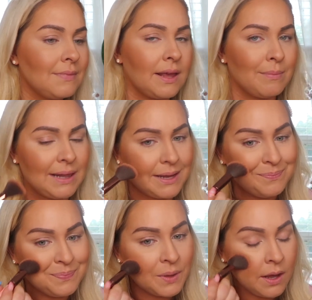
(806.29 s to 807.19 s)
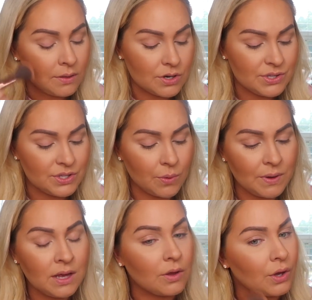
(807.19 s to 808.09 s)
hey Molly, there's so
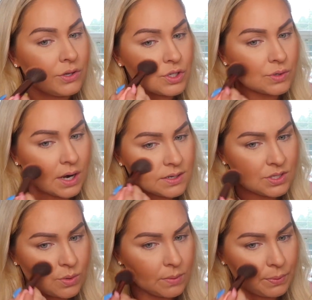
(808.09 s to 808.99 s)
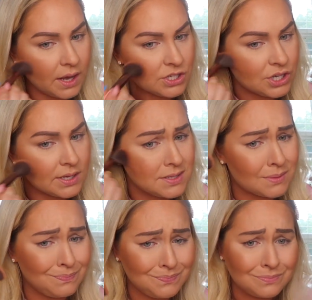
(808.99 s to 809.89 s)
many good drugstore blushes.